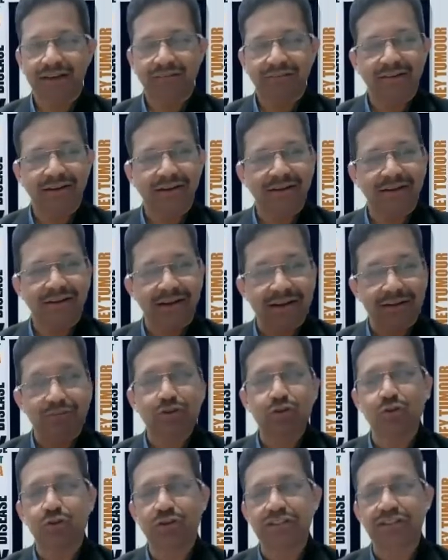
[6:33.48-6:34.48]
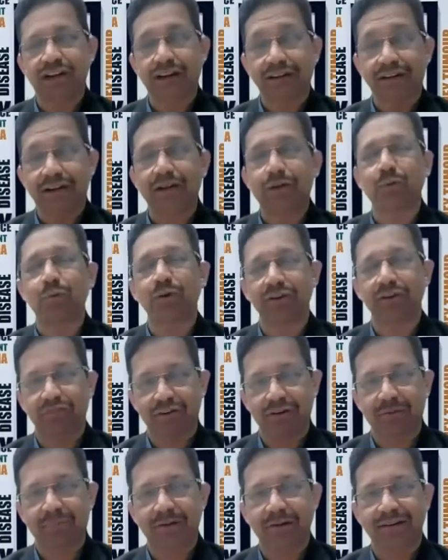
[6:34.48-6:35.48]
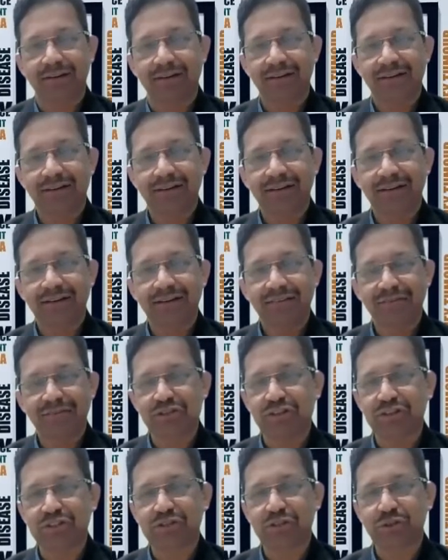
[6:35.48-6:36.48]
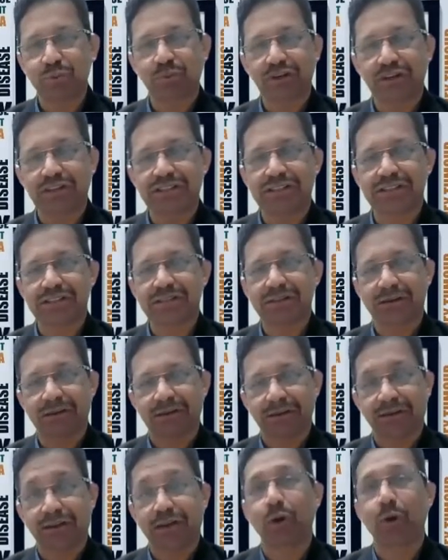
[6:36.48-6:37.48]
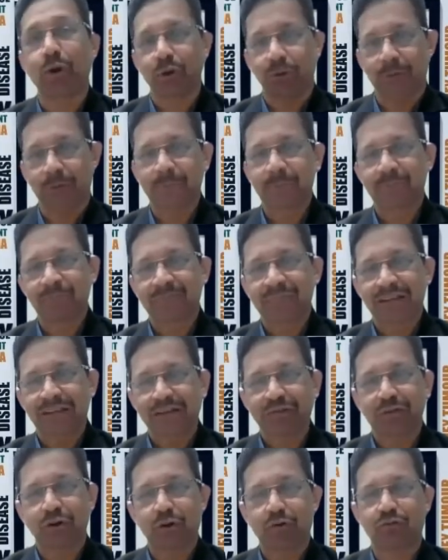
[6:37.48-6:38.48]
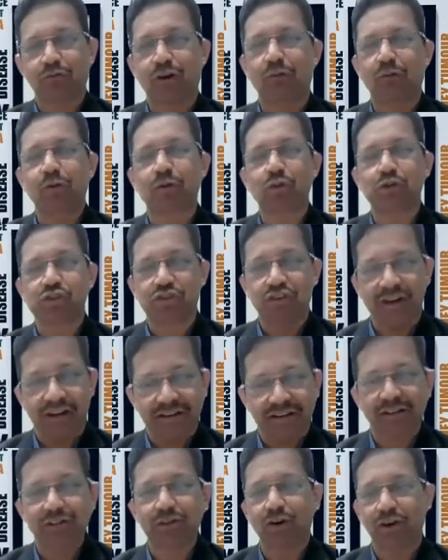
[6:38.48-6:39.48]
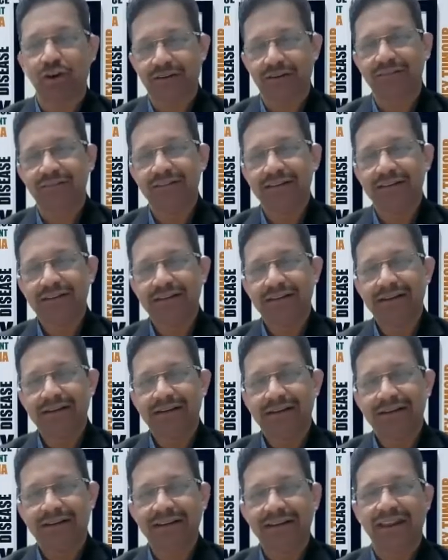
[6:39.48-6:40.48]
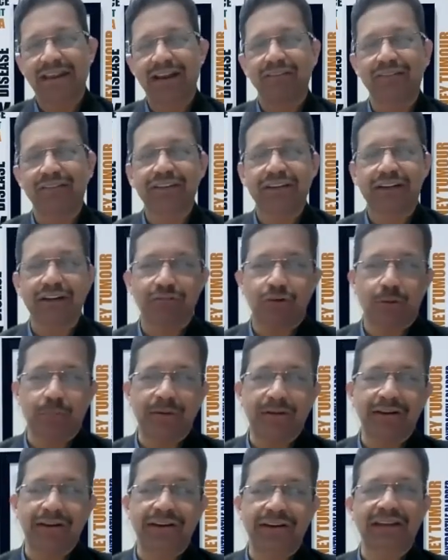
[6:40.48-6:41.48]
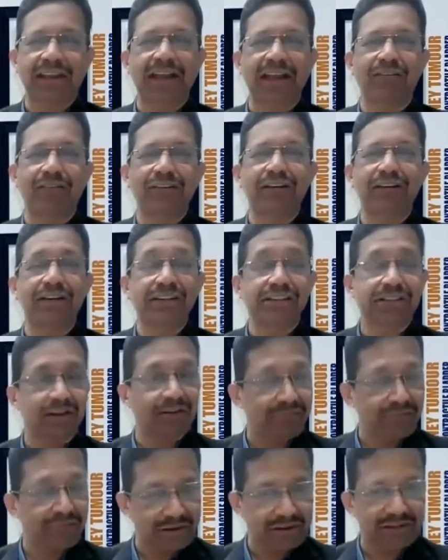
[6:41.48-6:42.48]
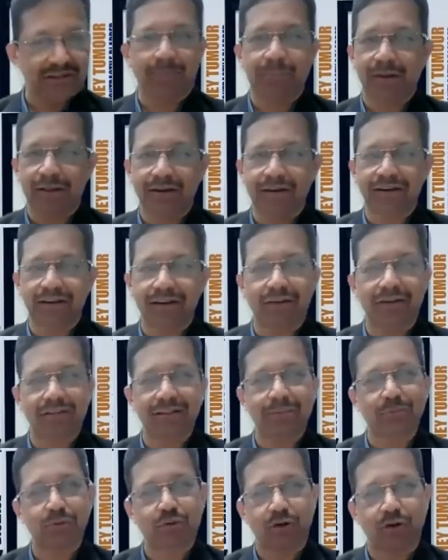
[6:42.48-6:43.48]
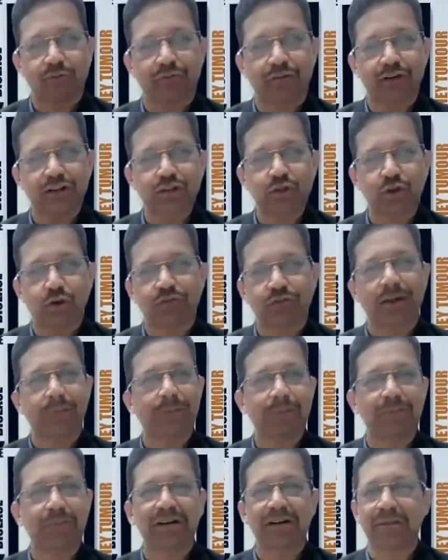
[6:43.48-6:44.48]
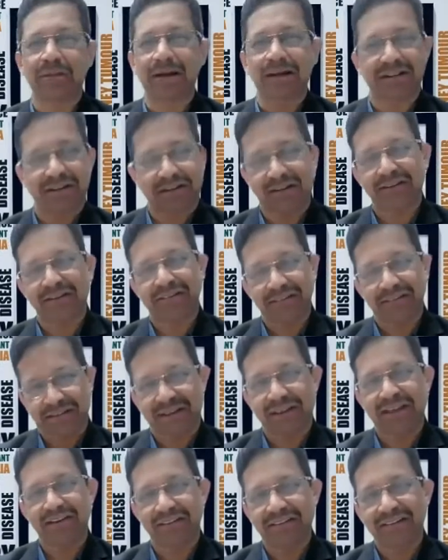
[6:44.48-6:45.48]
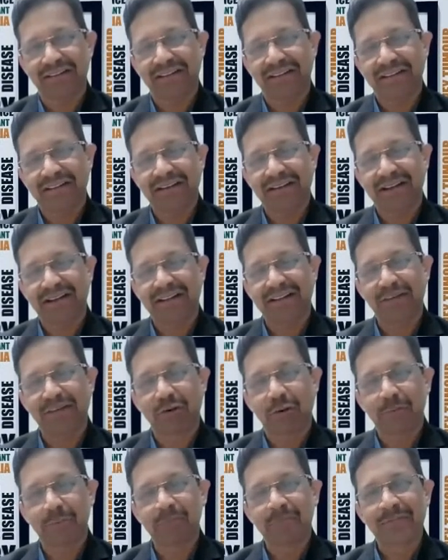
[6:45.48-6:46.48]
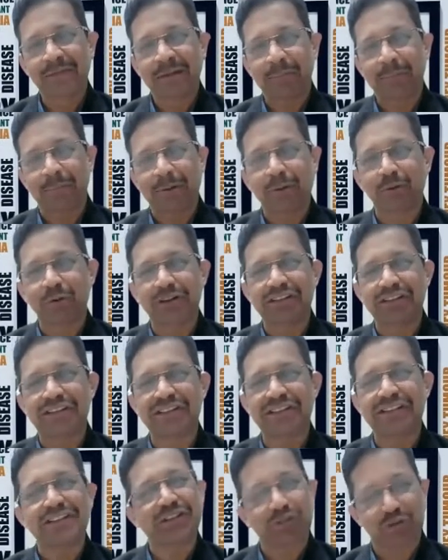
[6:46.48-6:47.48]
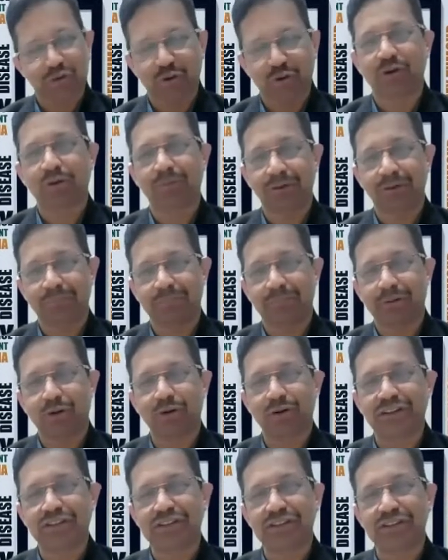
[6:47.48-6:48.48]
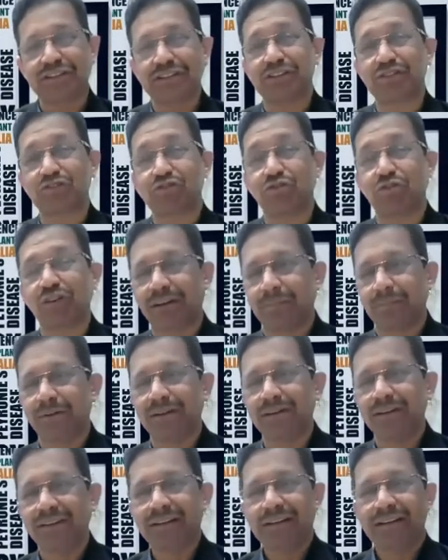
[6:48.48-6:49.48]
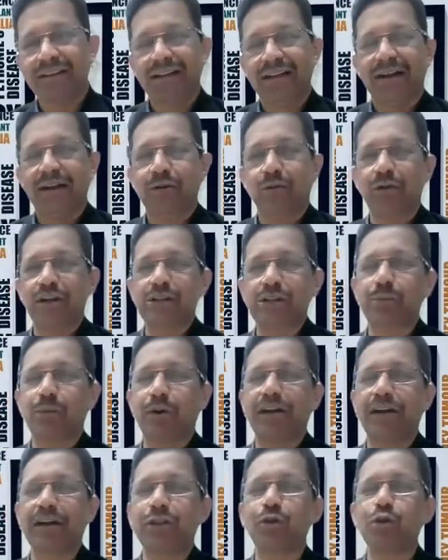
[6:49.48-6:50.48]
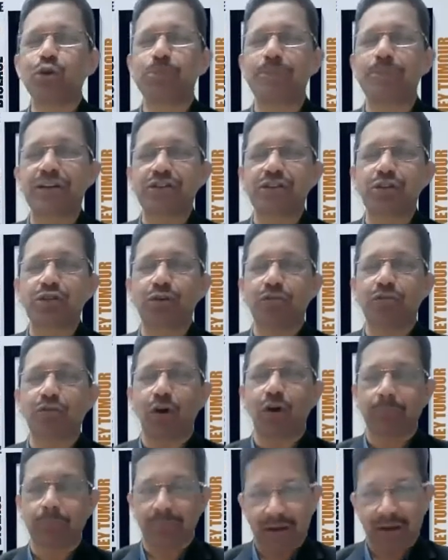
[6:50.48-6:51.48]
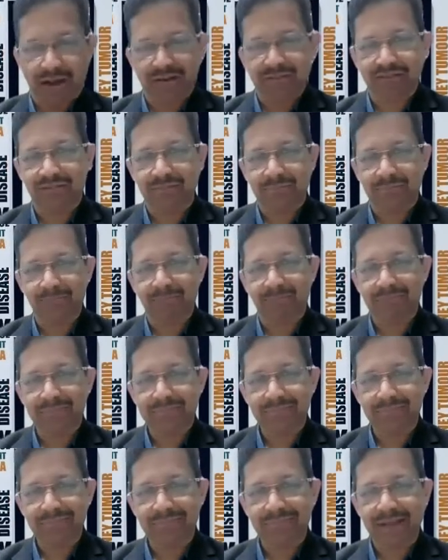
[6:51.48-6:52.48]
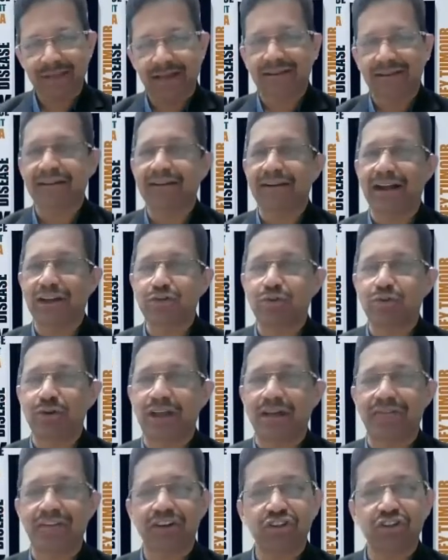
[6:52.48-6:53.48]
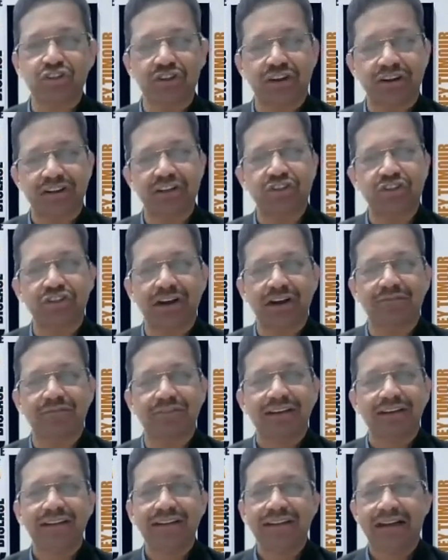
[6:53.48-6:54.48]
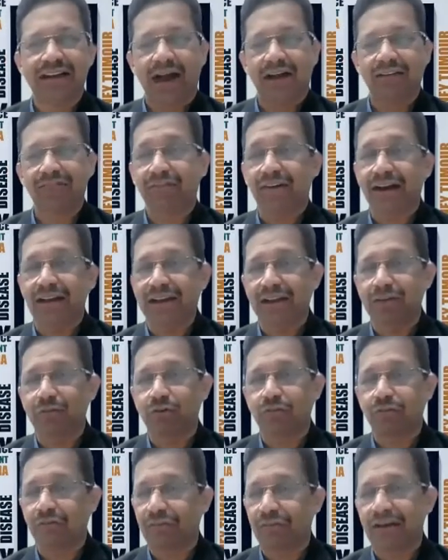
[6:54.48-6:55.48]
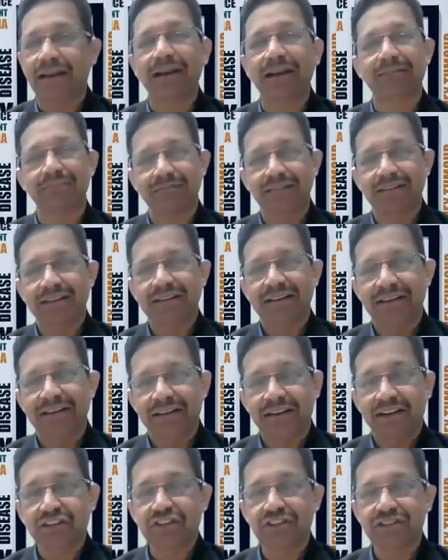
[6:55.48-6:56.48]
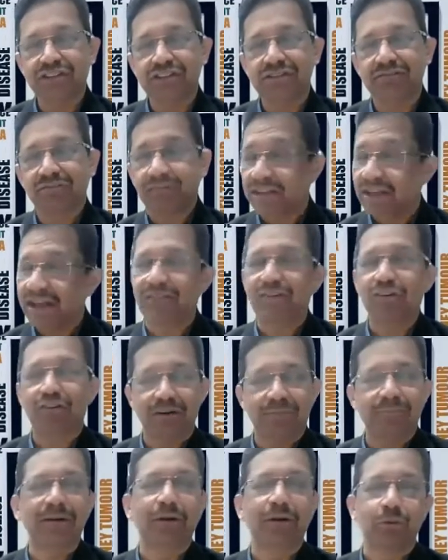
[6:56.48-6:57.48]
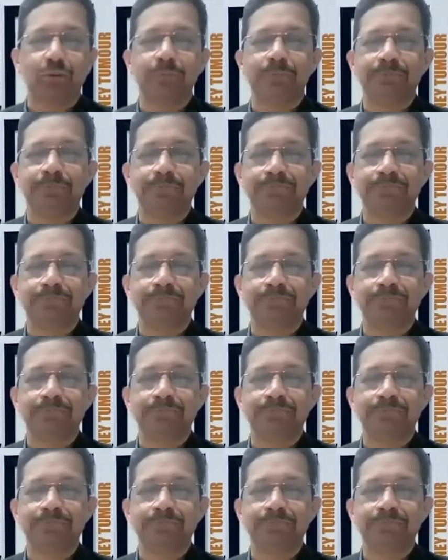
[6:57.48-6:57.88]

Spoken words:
where individuals agree to a treatment which is towards cure. We look forward to straightening the organ, taking away the deformity, taking away the discomfort and the pain, and giving them the confidence of capability back again. And therefore, Peyronie's disease is curable. Peyronie's disease is treatable. In today's world, in those patients who have got plaques and are gradually having a shrunken shaft and finally would fail erections, they have a treatment too.